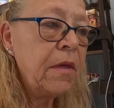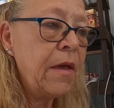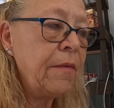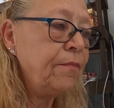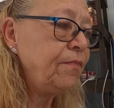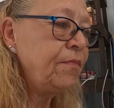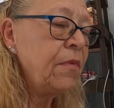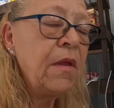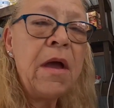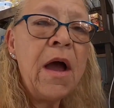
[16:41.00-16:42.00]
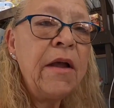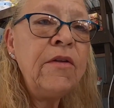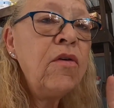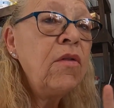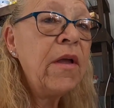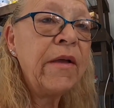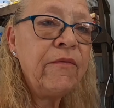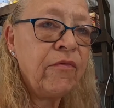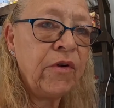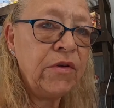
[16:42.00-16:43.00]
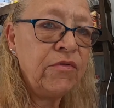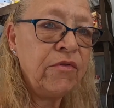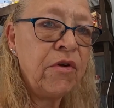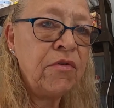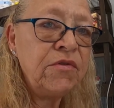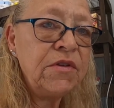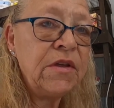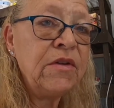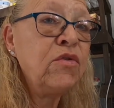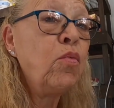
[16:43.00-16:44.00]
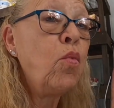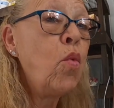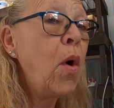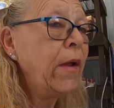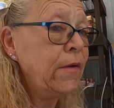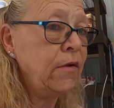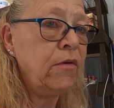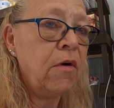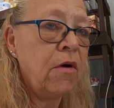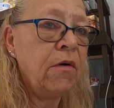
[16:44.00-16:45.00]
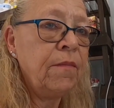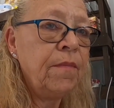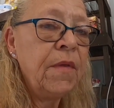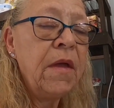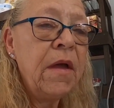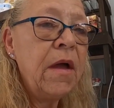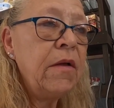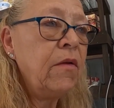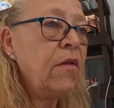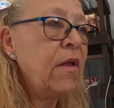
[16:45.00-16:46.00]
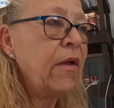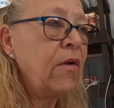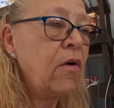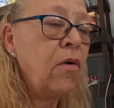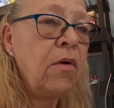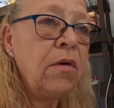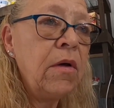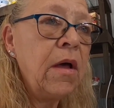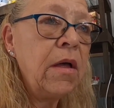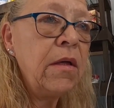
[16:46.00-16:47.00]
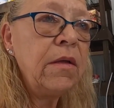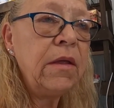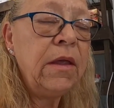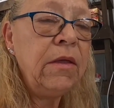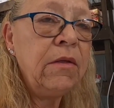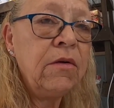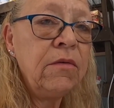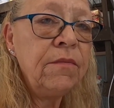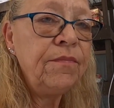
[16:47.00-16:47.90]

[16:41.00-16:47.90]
Okay. I don't like French roast. It's way too dark. I don't like karma either.